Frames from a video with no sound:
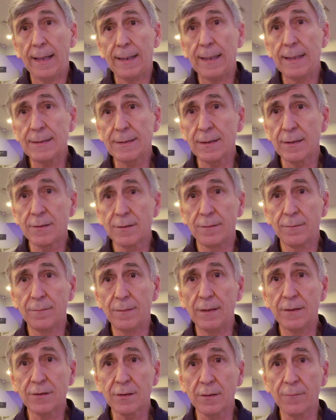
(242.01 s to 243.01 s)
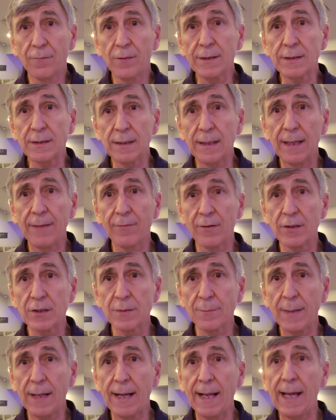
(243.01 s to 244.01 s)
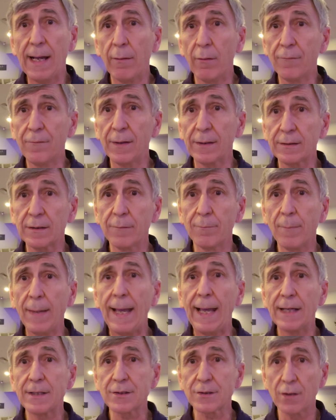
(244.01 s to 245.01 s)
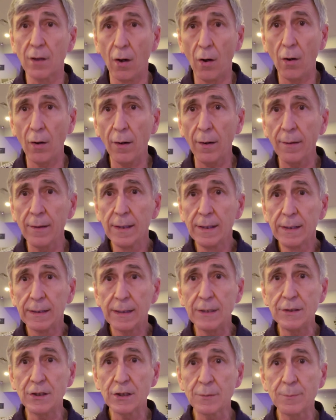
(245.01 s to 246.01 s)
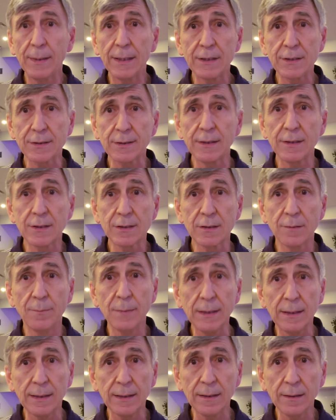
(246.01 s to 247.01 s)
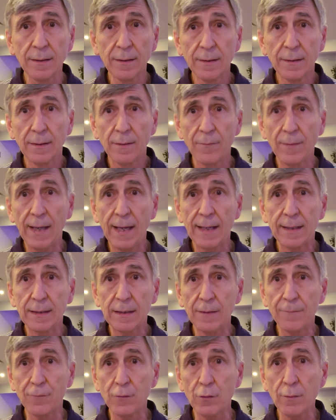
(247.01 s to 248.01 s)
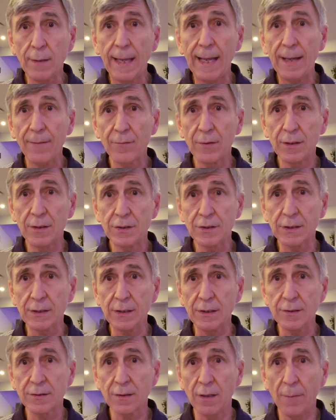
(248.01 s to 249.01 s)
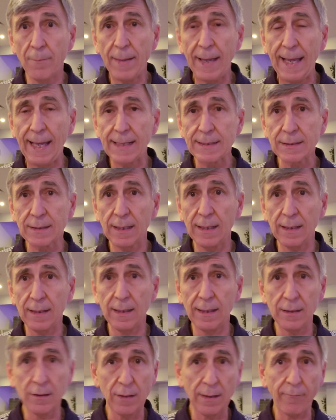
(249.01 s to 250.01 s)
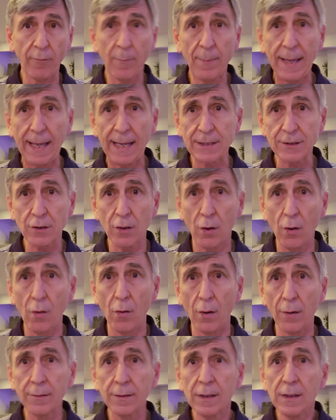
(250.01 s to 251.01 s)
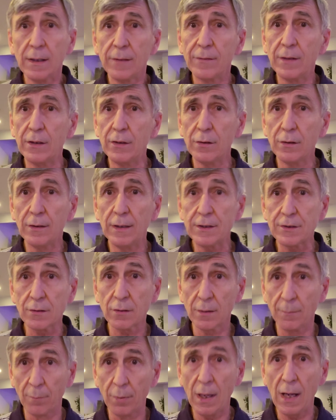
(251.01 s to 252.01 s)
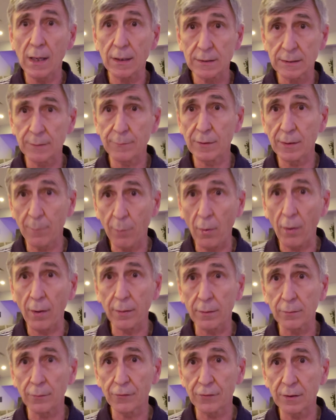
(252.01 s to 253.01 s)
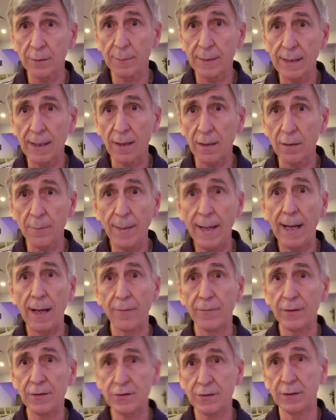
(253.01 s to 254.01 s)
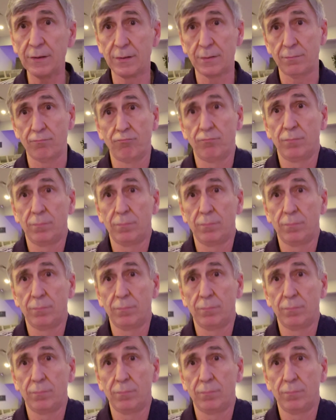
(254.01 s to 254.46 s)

I guess there's, there's conflicting evidence about how effective masks are. It just makes sense to me that if you have the disease, a mask, and you have a mask on, then it's going to block some of the particles coming out of your mouth. It's just,